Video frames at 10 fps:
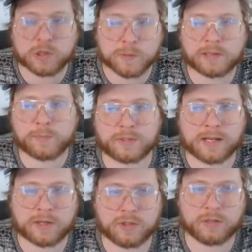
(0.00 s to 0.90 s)
much about the
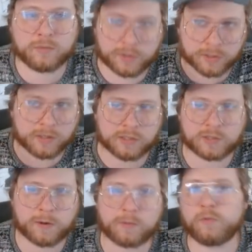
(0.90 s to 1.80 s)
protection with a
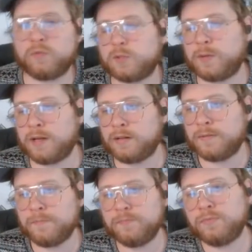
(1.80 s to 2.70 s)
smart removal spell.
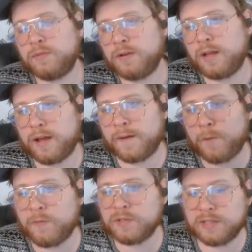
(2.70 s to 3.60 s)
Um,
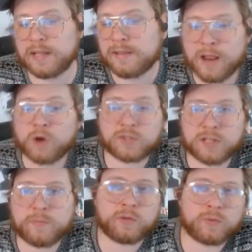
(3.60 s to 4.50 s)
obviously they, they are
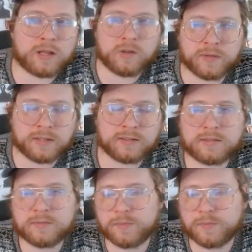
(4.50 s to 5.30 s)
somewhat relevant,